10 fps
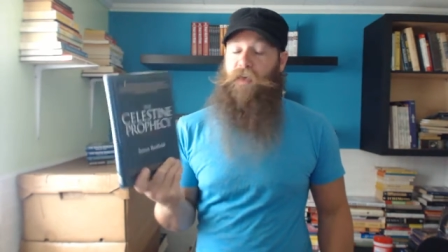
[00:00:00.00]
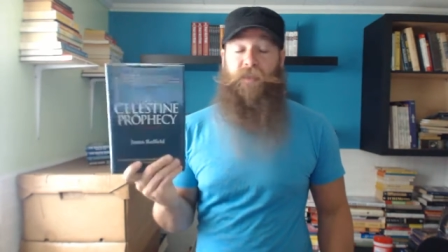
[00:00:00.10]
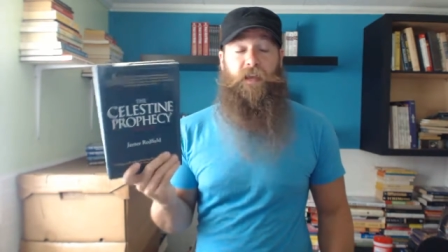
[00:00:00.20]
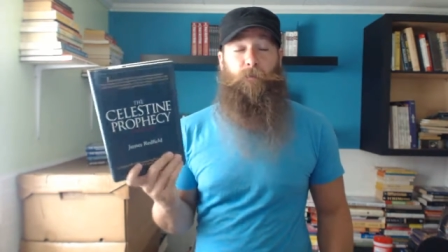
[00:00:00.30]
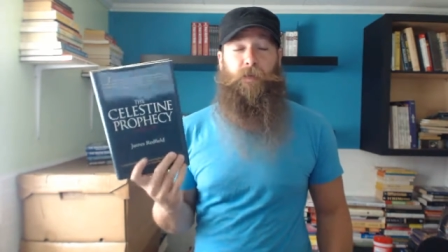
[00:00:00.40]

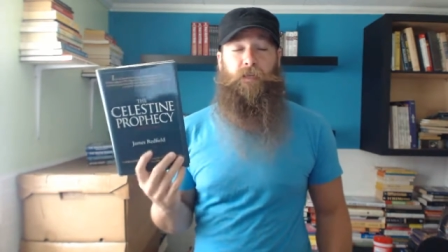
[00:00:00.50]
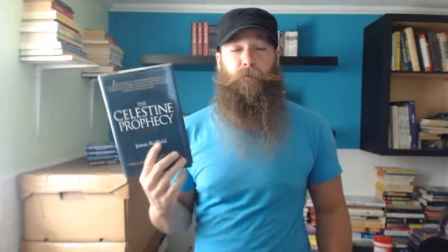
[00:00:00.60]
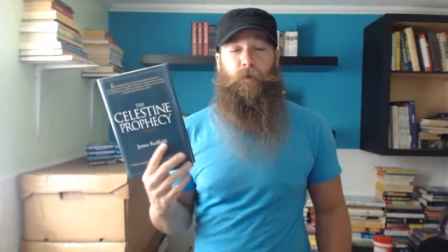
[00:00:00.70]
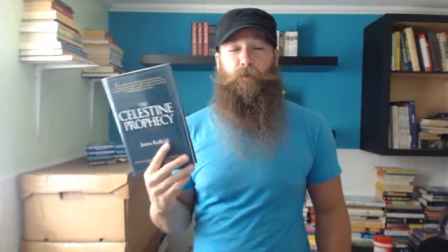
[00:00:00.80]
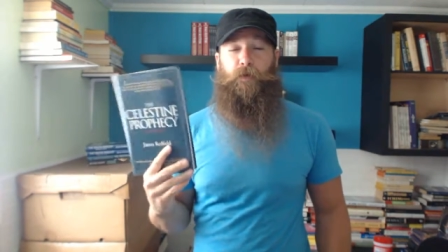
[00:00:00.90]
think I picked
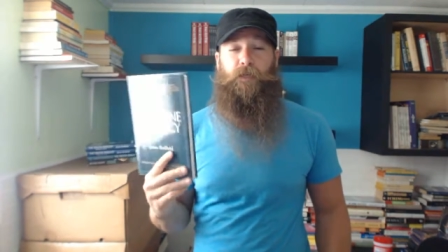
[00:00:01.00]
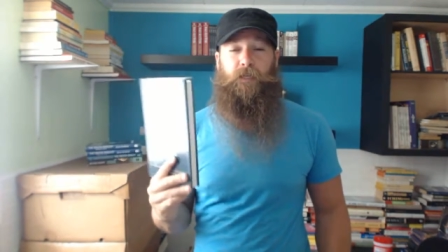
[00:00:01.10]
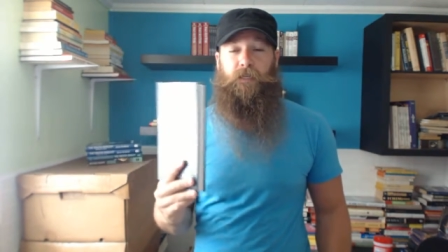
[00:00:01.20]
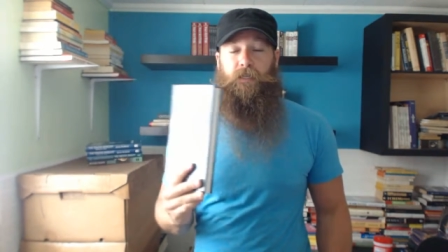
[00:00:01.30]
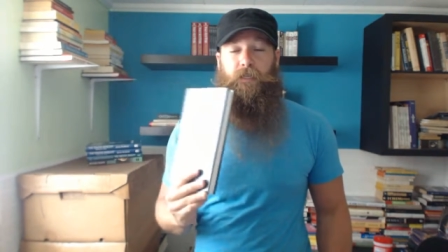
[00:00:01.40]
up a book
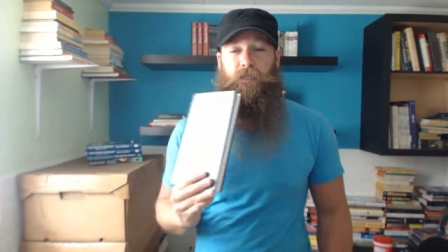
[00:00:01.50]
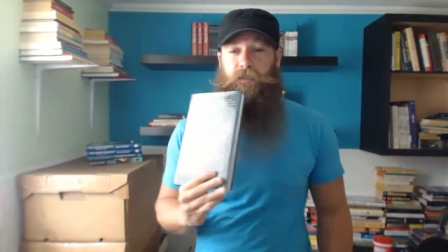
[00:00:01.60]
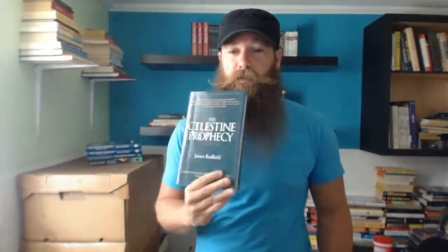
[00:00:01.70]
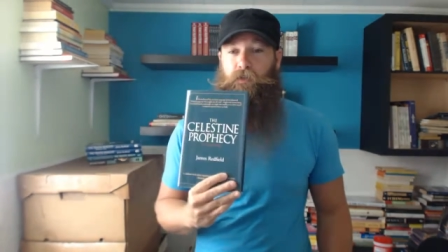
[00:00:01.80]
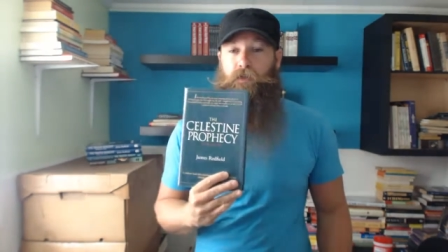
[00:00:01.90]

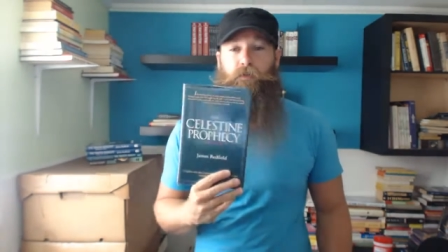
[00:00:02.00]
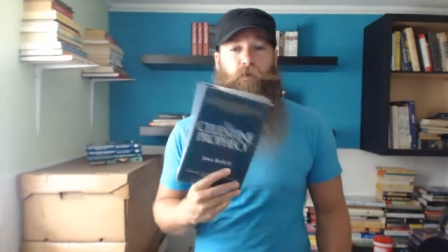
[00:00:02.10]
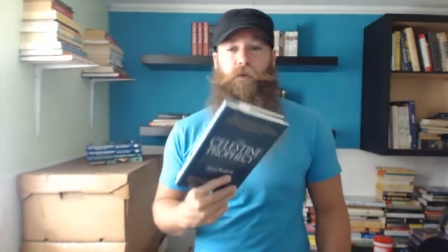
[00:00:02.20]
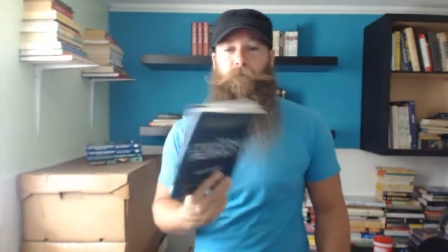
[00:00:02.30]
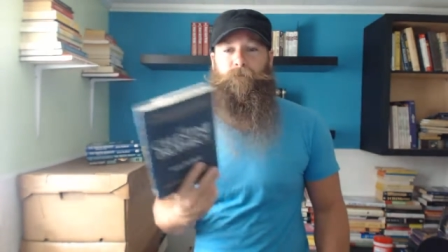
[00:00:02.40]
in
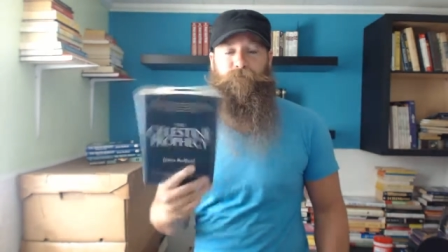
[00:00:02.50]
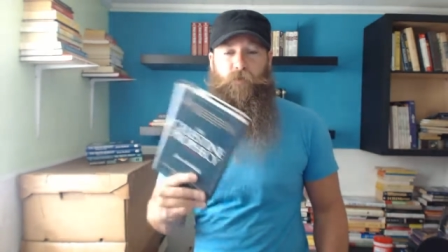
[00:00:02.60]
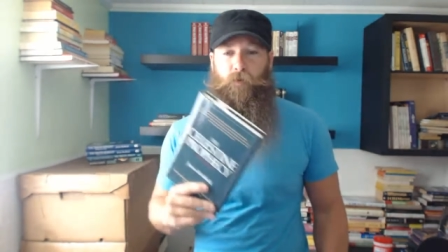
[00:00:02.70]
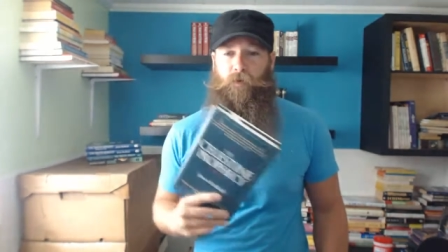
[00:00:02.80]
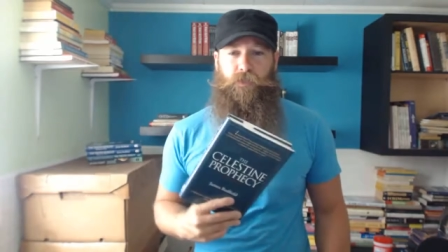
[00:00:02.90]
Goodwill
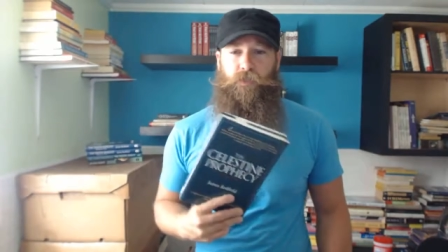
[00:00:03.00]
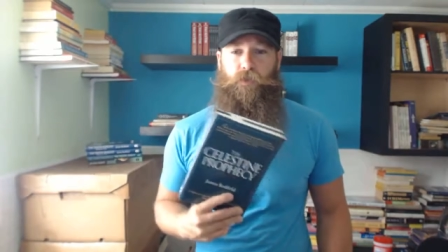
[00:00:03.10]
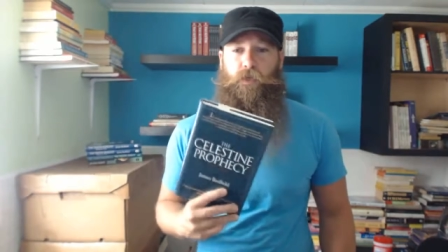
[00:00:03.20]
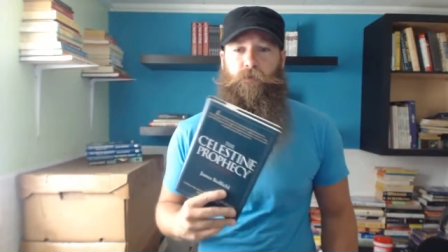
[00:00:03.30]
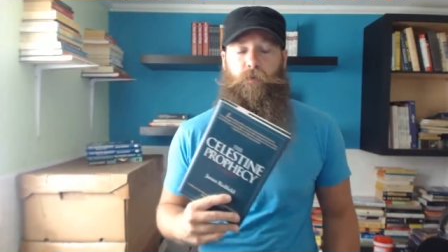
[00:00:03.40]
when I was just
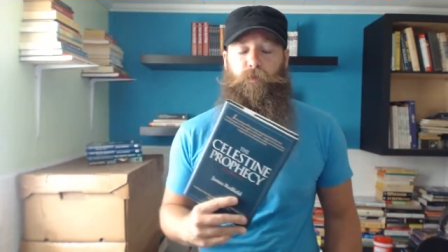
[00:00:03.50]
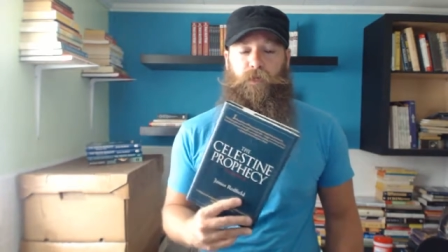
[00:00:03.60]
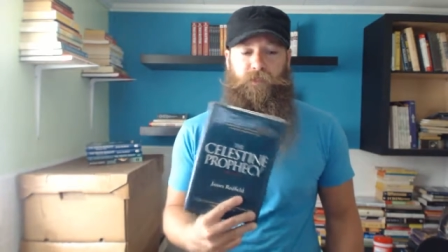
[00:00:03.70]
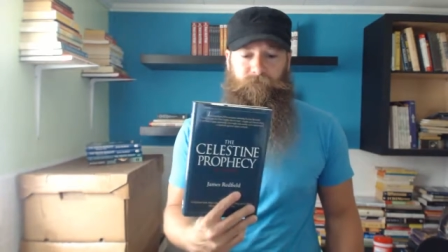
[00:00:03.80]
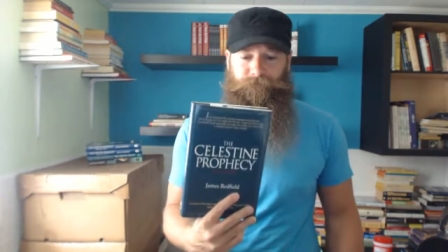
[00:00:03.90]
looking through
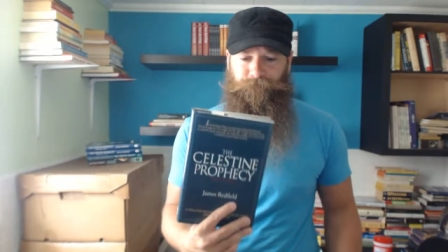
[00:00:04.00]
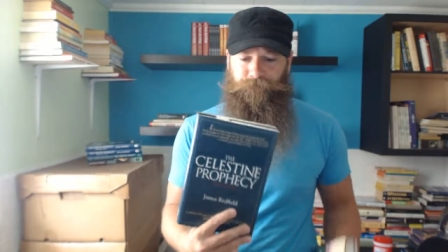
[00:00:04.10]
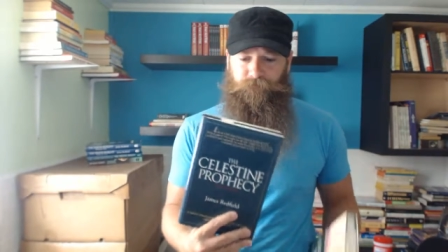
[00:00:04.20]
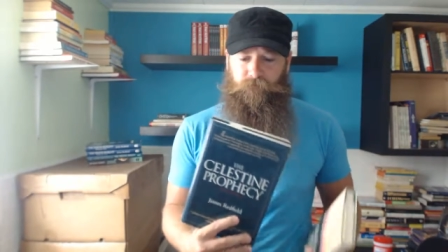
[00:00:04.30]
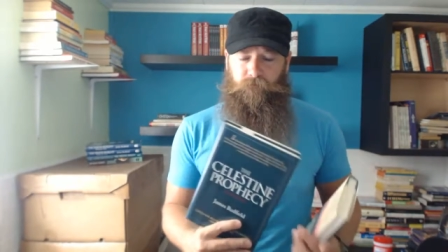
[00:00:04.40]
books.
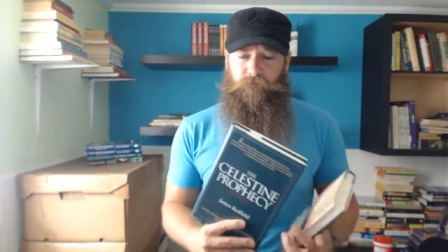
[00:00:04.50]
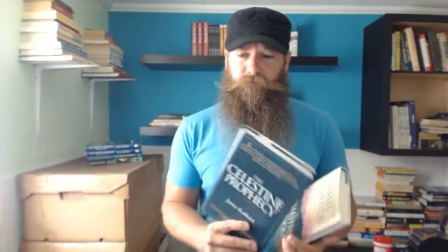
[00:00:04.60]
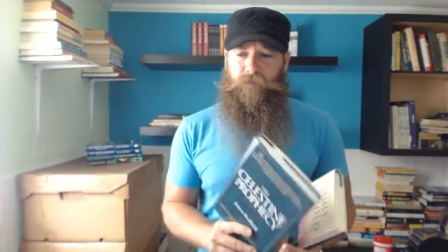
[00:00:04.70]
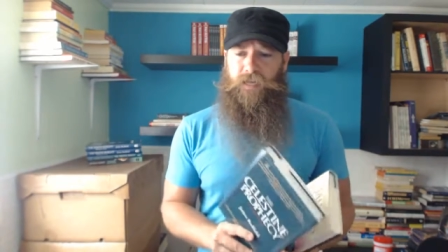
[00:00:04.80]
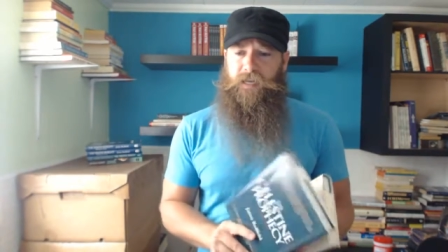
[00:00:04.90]

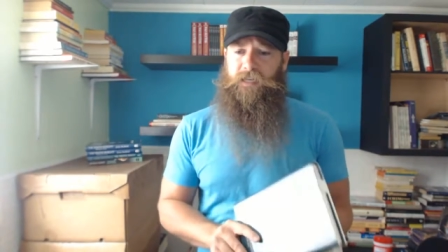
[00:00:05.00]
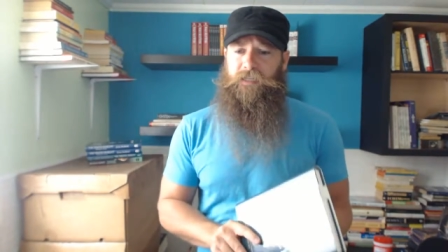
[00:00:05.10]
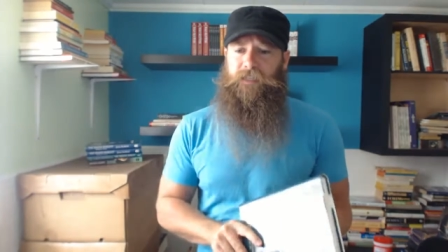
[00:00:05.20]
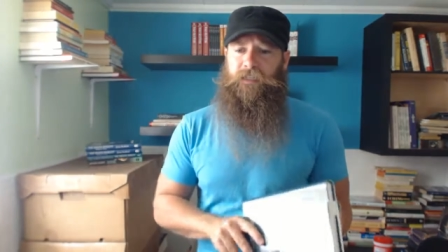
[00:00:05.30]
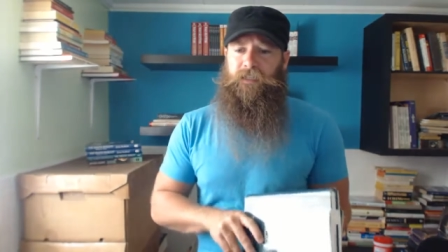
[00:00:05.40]

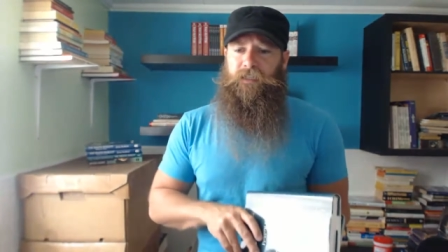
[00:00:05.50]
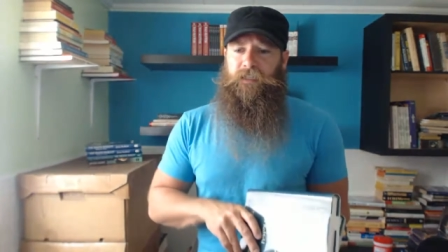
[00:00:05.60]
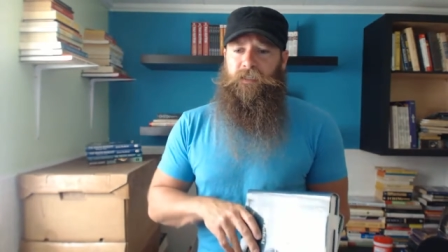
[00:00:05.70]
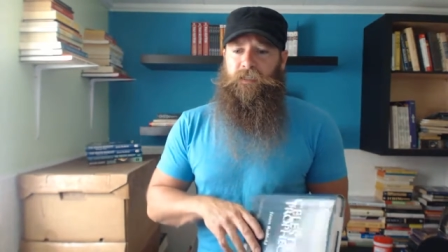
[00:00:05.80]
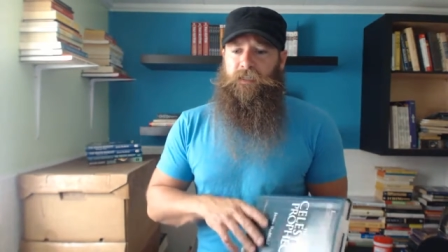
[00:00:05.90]
And
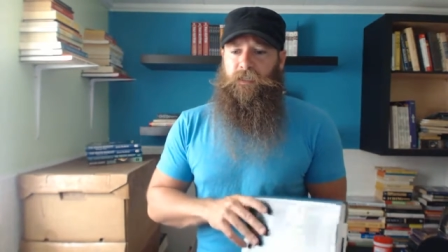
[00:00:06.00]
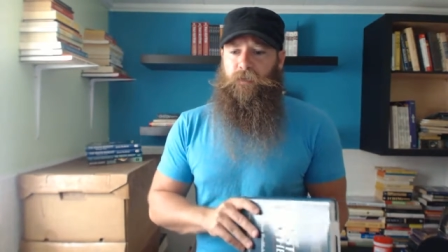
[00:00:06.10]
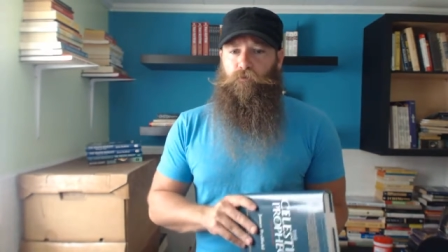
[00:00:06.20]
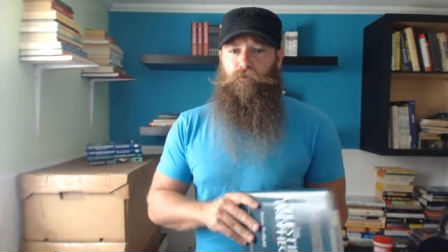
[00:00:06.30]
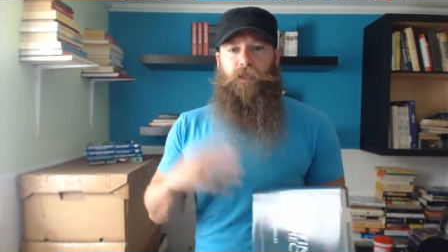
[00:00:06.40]

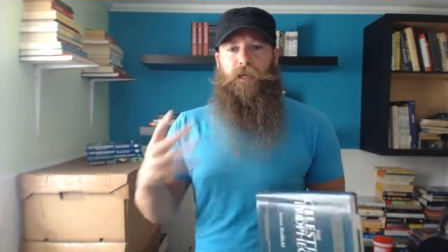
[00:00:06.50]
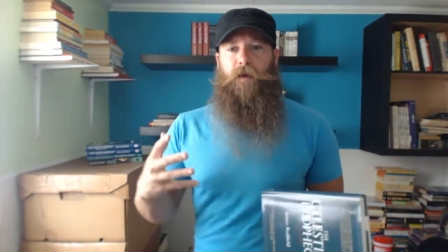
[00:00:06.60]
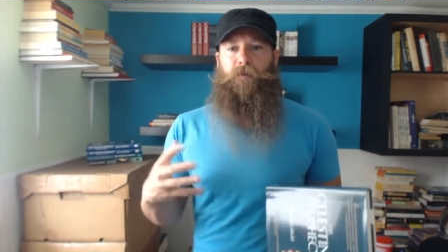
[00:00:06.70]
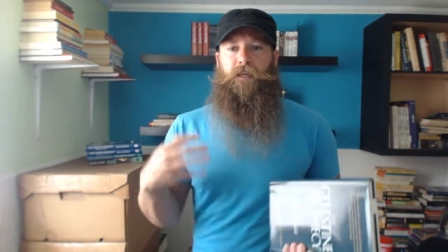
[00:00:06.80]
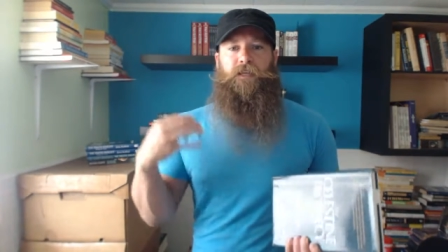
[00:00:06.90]
it really
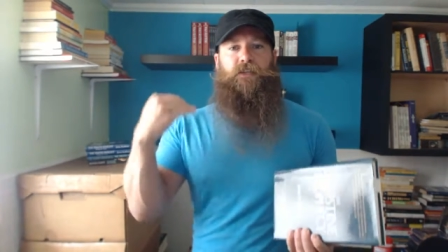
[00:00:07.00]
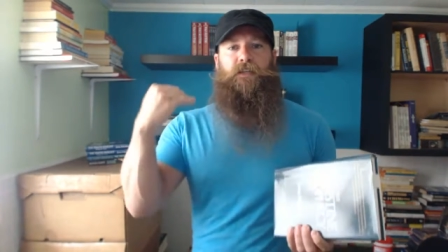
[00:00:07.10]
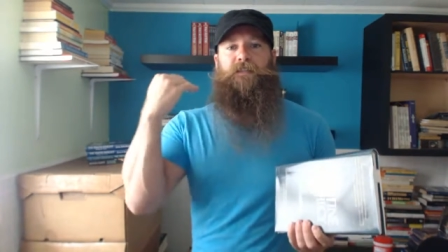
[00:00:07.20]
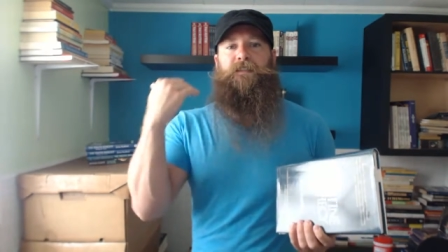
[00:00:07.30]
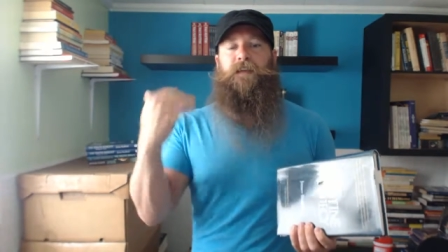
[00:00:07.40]
caught my
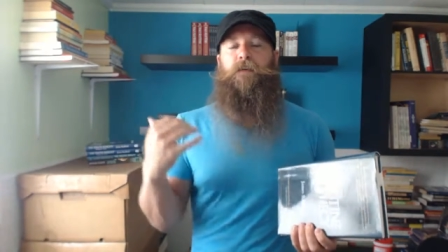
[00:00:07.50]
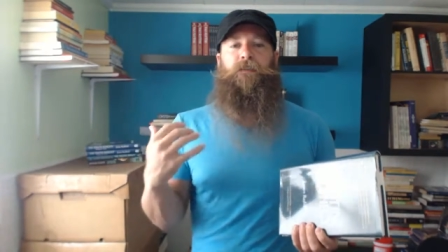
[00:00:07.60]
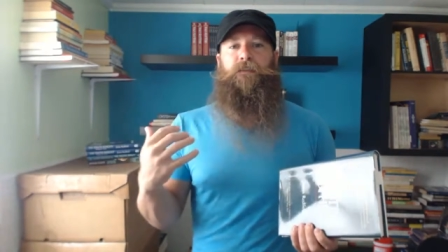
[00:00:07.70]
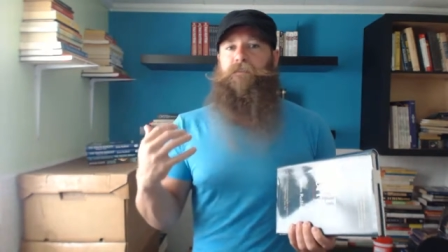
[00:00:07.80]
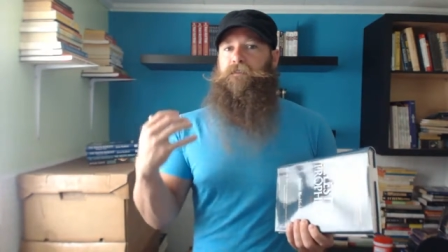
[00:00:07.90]
attention and
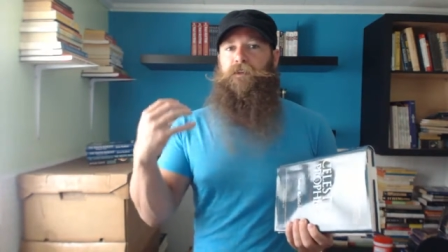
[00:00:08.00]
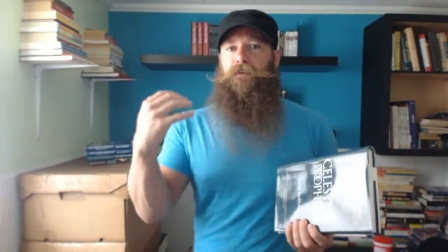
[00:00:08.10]
sounded,